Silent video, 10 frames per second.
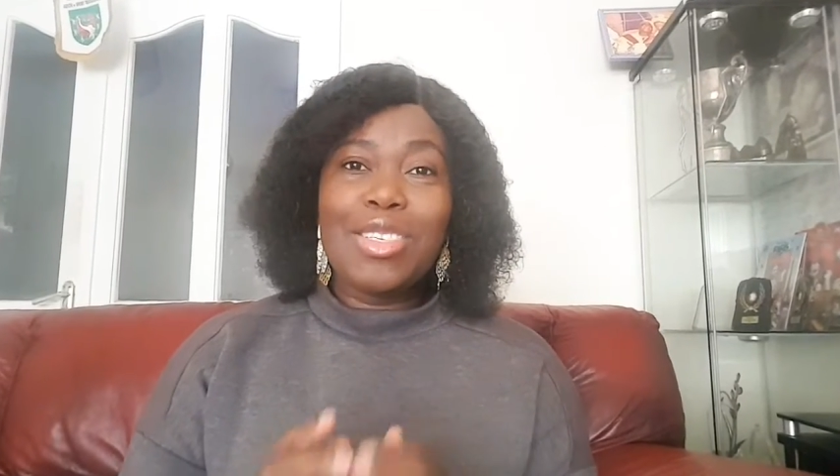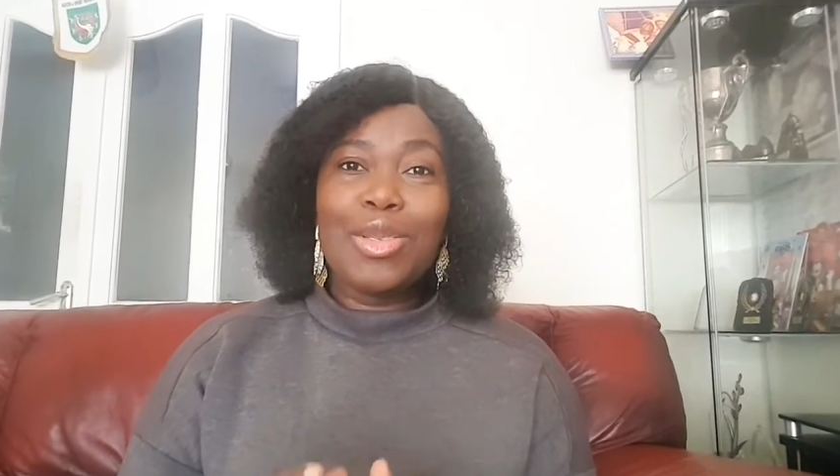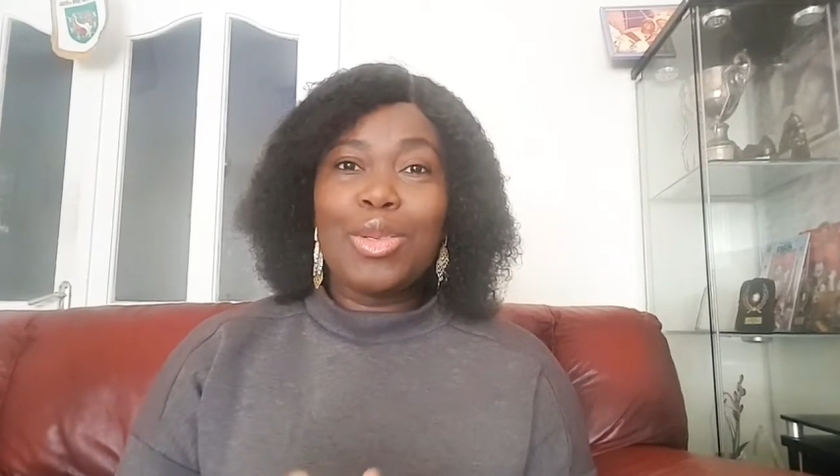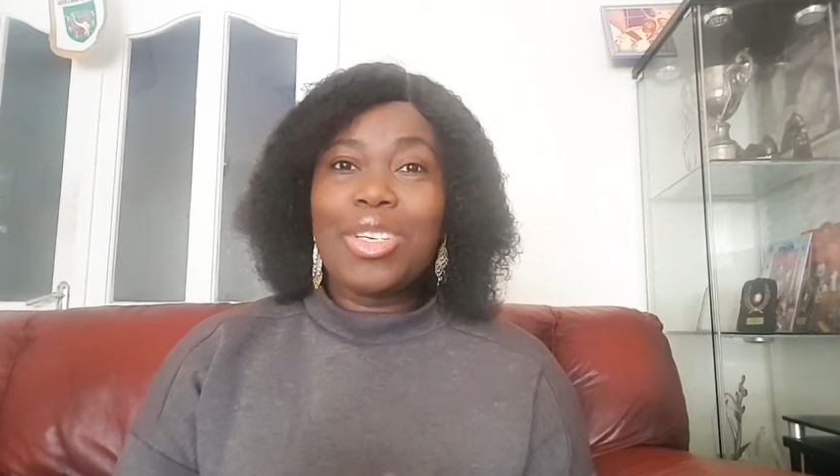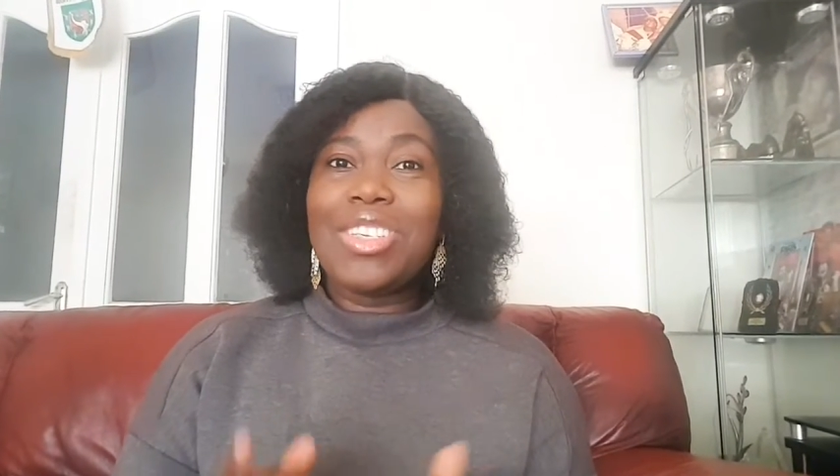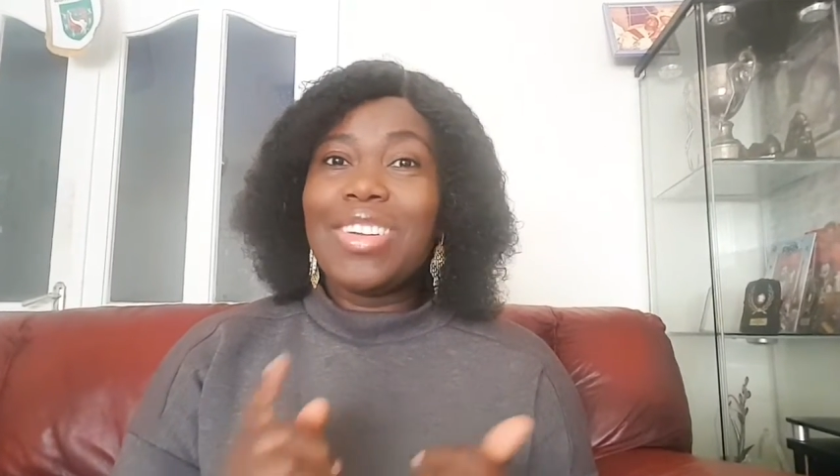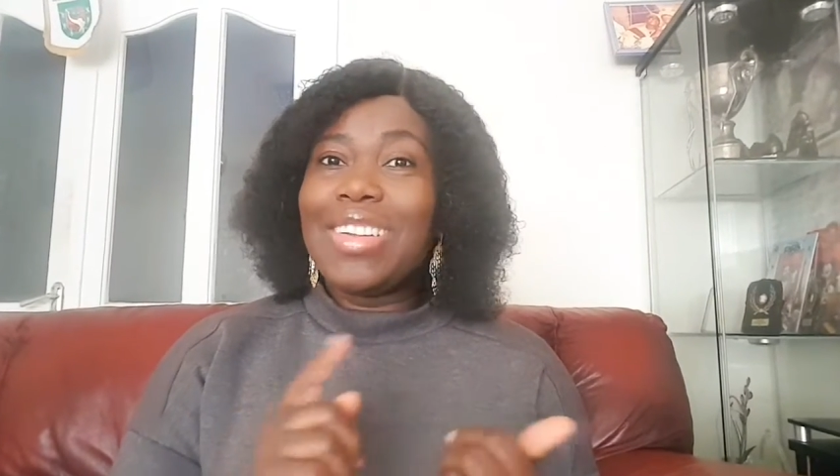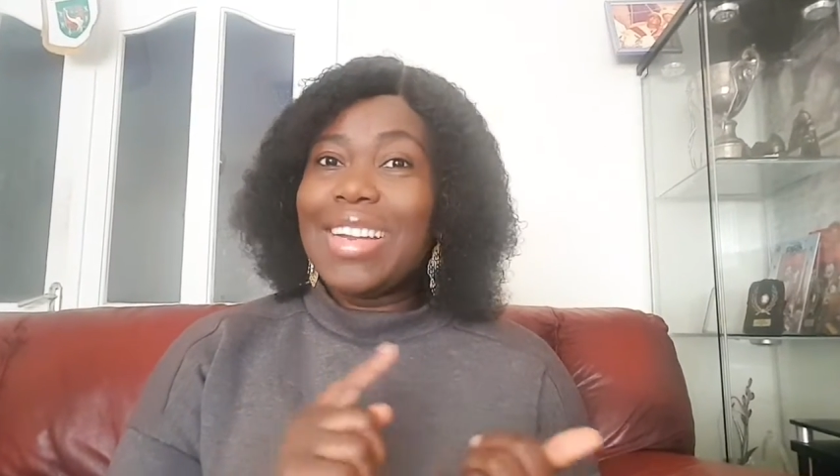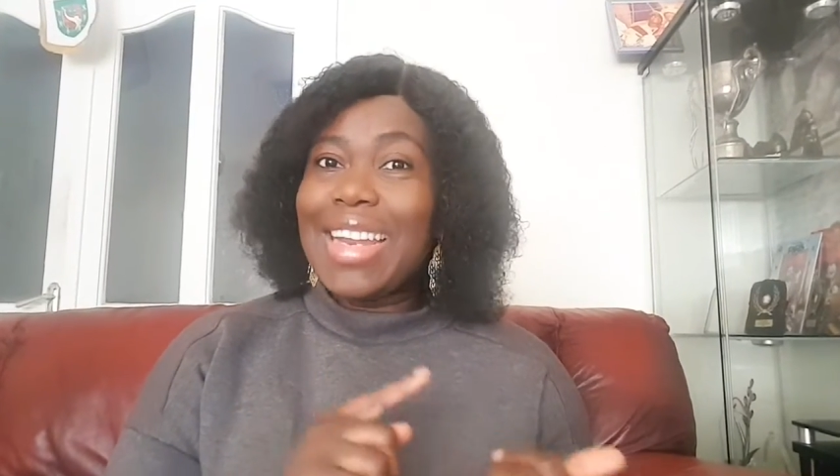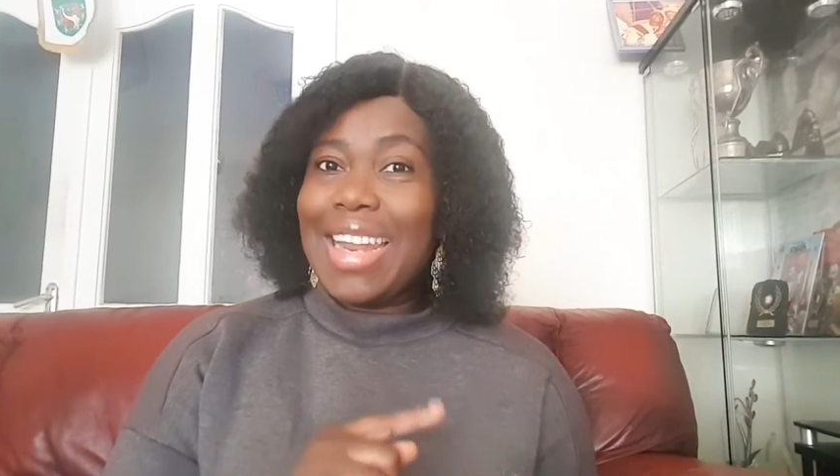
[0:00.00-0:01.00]
situation
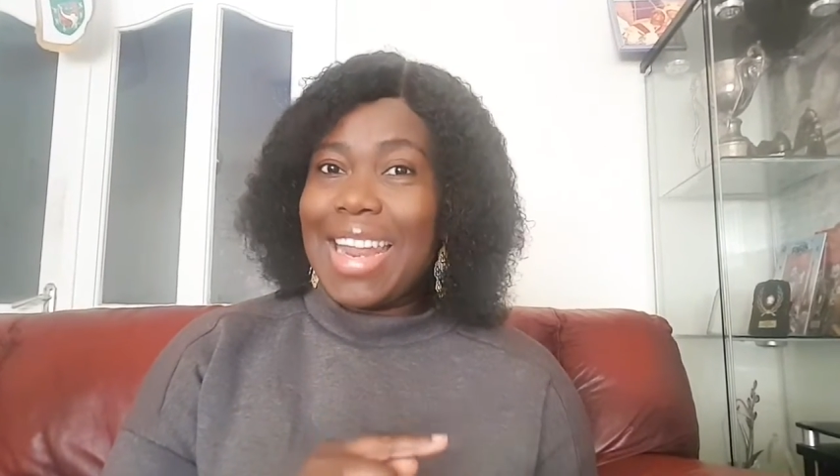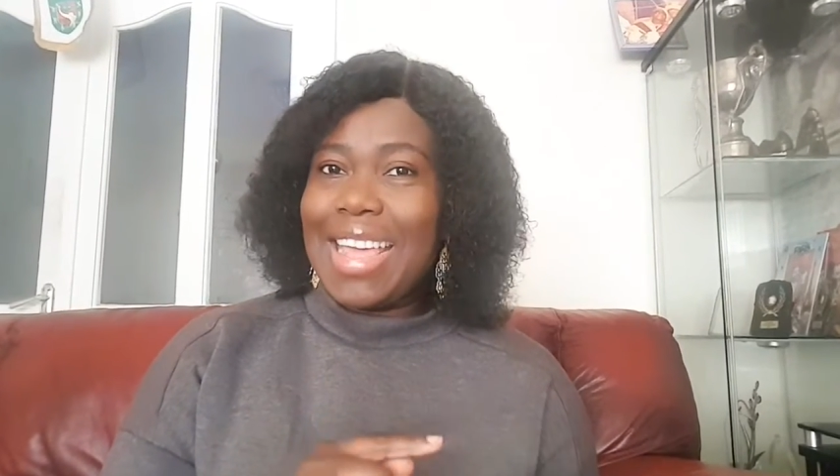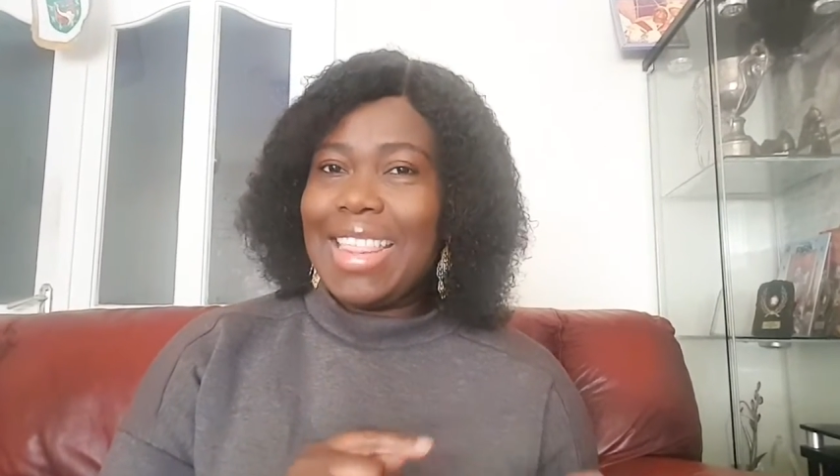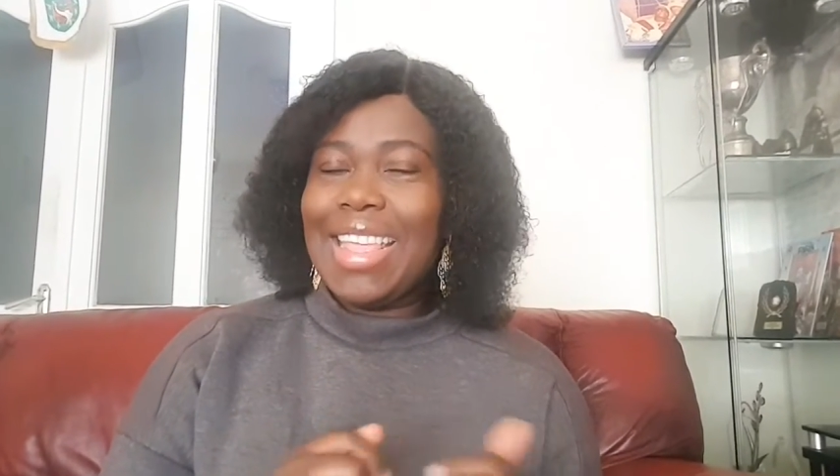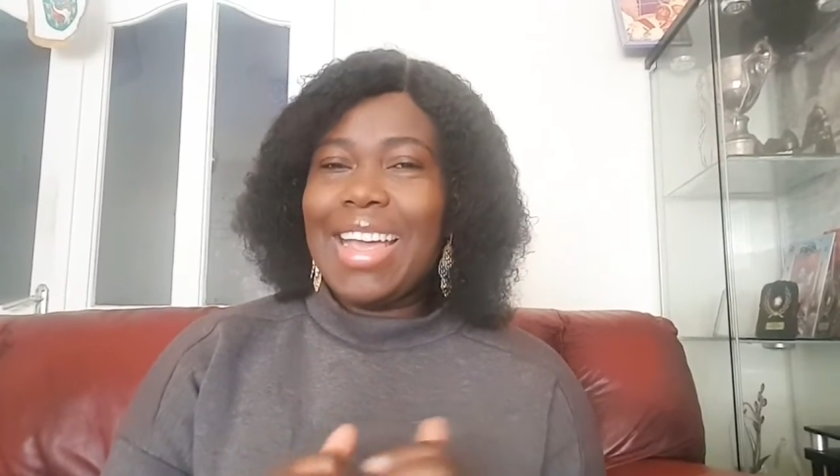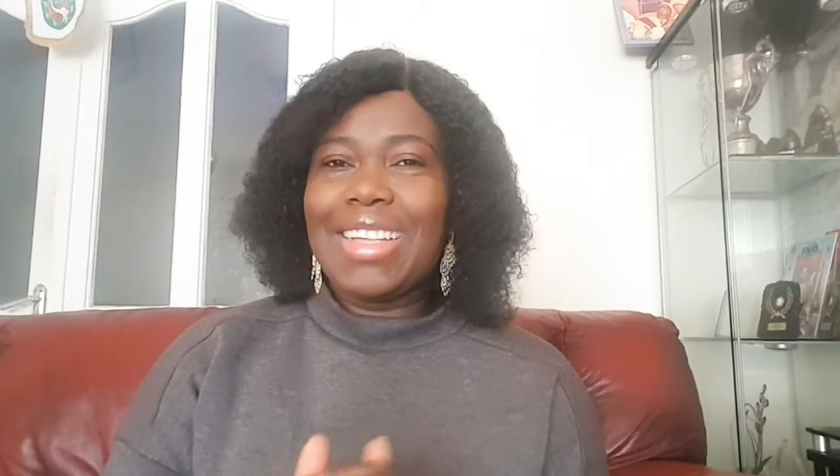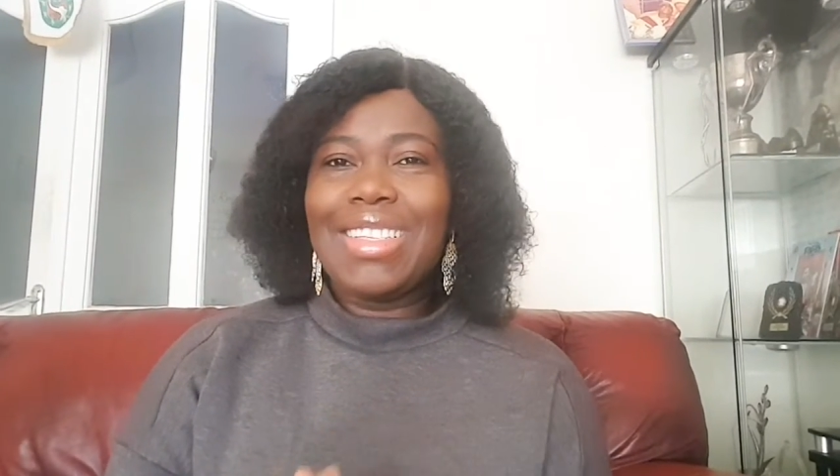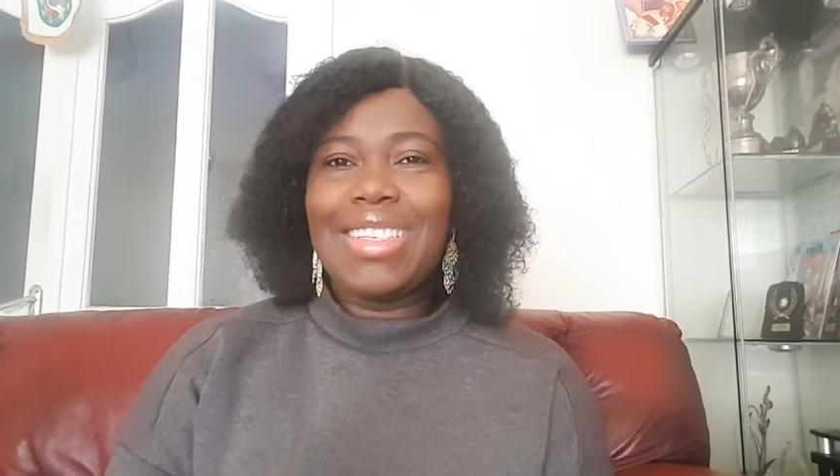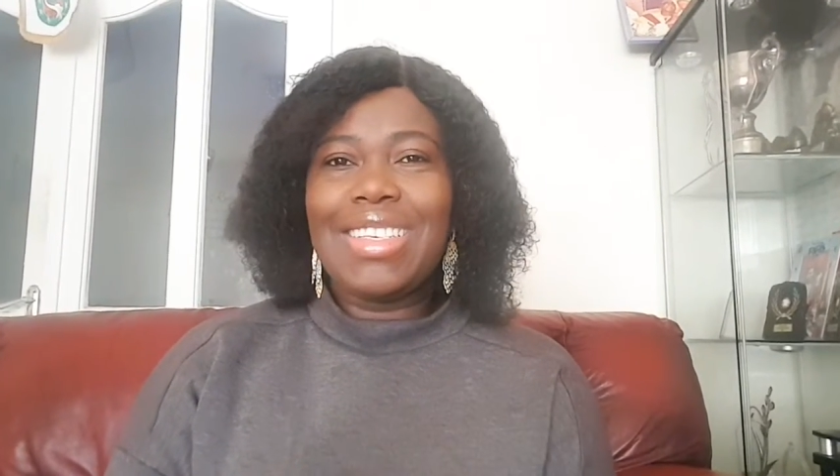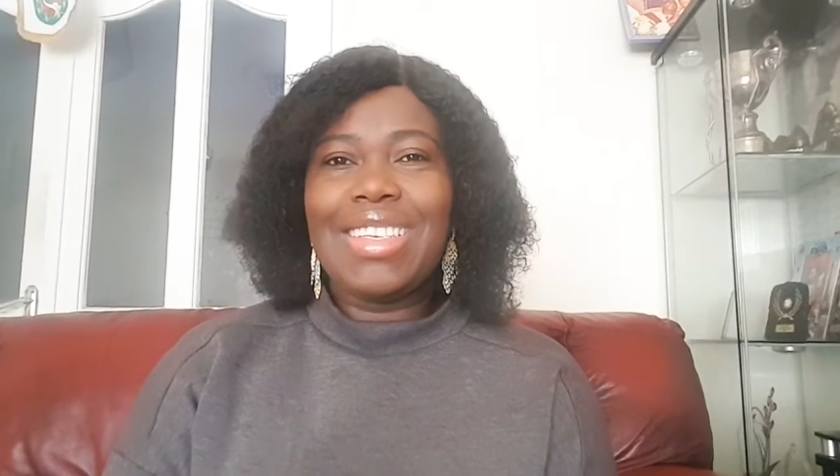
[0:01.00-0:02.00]
like that,